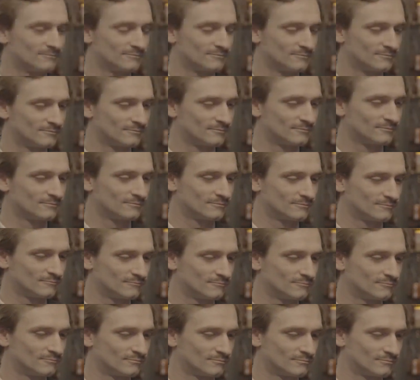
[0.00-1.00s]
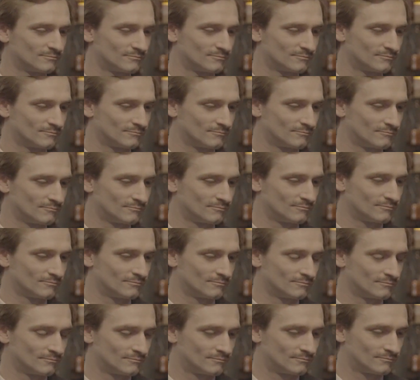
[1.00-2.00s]

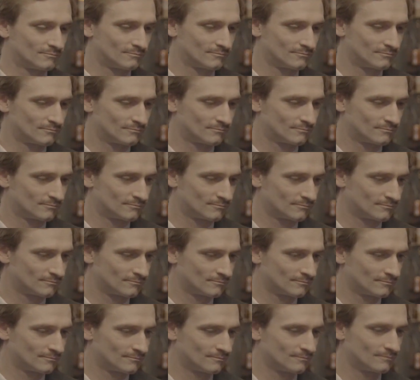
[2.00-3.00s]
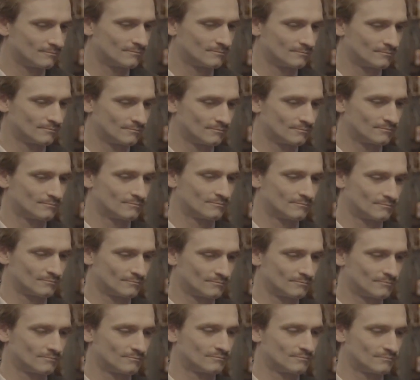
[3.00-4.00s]

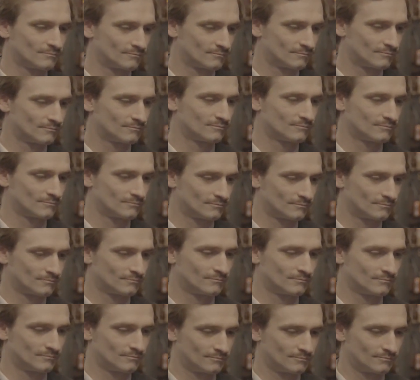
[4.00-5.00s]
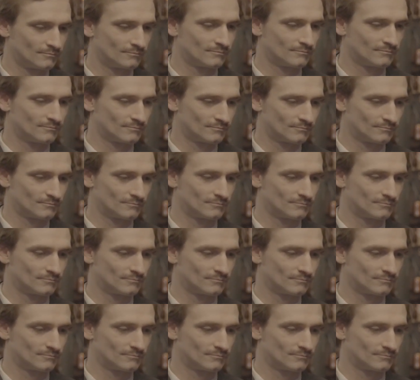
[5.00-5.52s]
(not speaking)